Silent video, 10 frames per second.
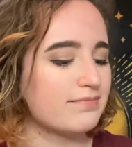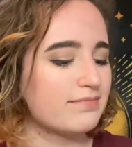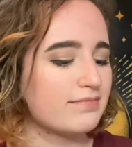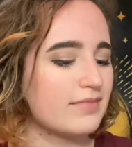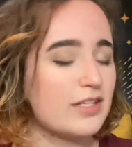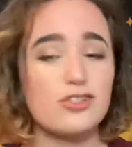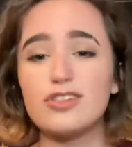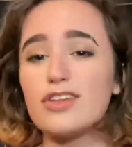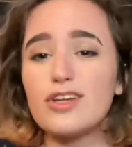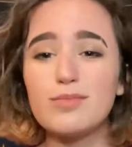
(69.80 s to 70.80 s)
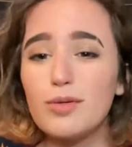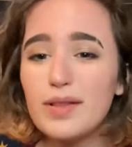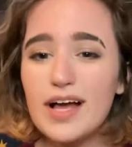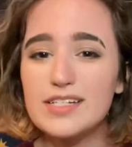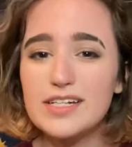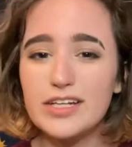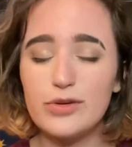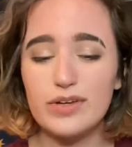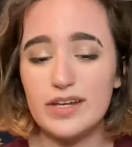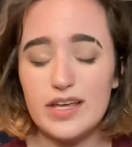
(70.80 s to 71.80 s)
It's just a thermoplastic. You
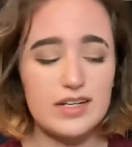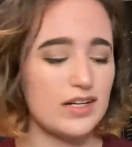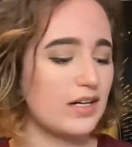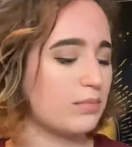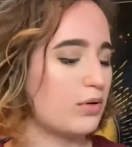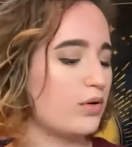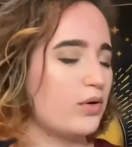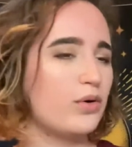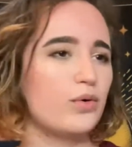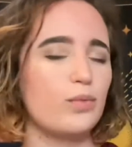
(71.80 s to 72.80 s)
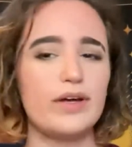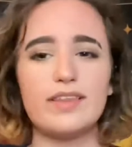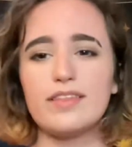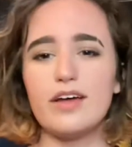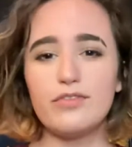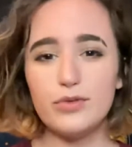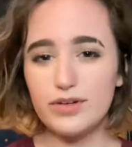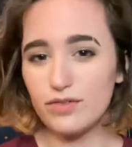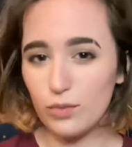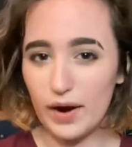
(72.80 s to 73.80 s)
can heat it up with a few
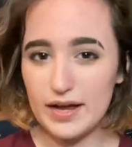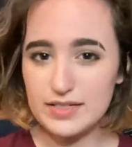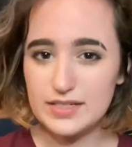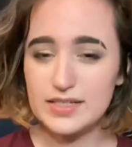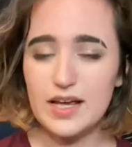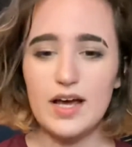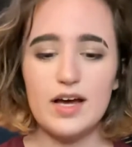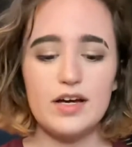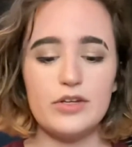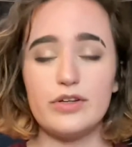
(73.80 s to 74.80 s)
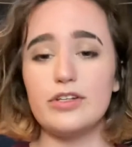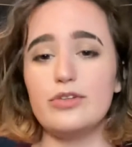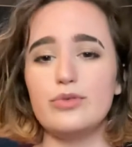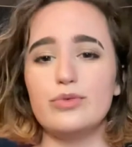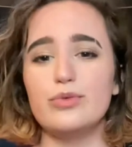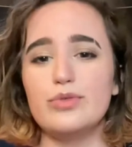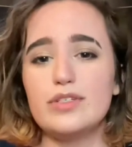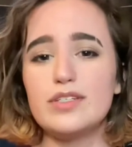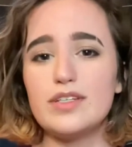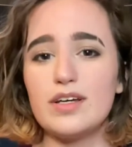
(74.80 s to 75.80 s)
different ways. You can
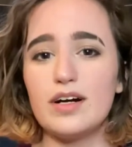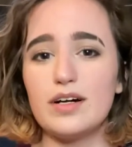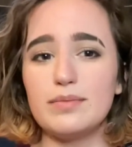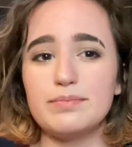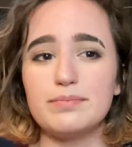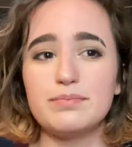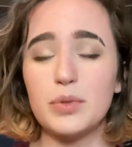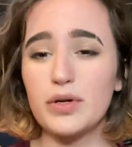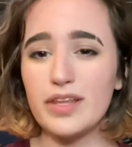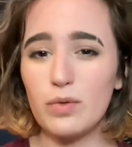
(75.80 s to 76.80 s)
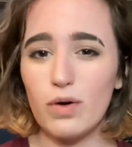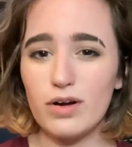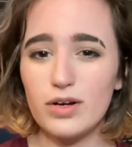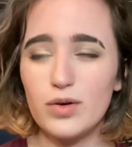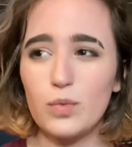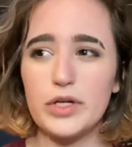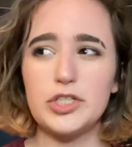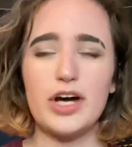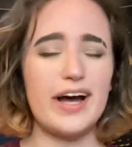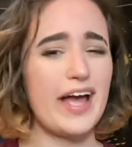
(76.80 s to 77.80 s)
use boiling water,
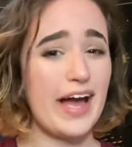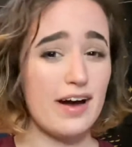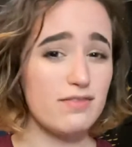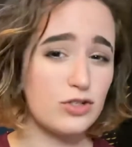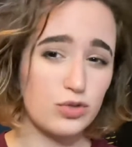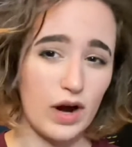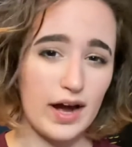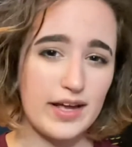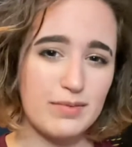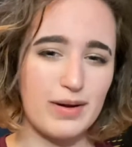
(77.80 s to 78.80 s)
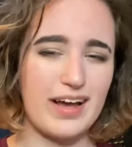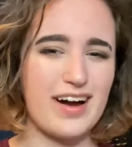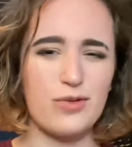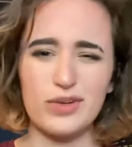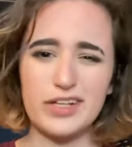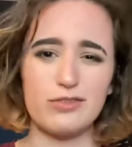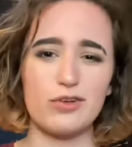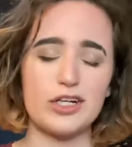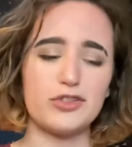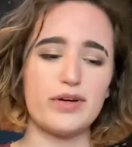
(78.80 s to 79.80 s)
which I have tried, but I got really
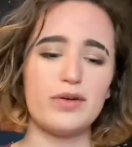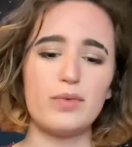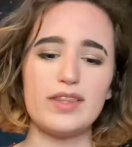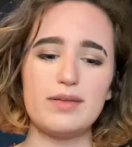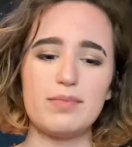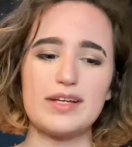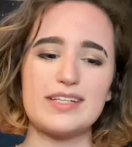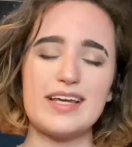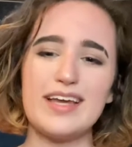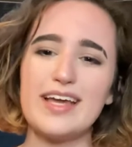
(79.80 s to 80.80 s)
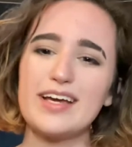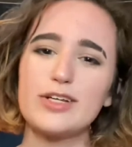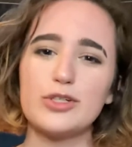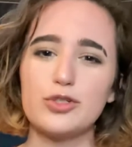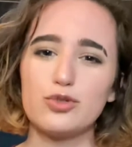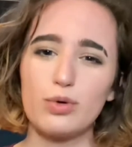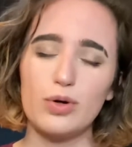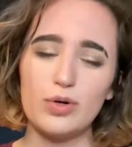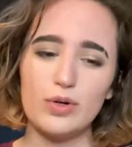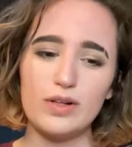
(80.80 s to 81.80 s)
frustrated with it because I can't
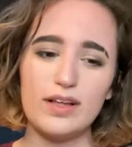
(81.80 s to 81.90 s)
control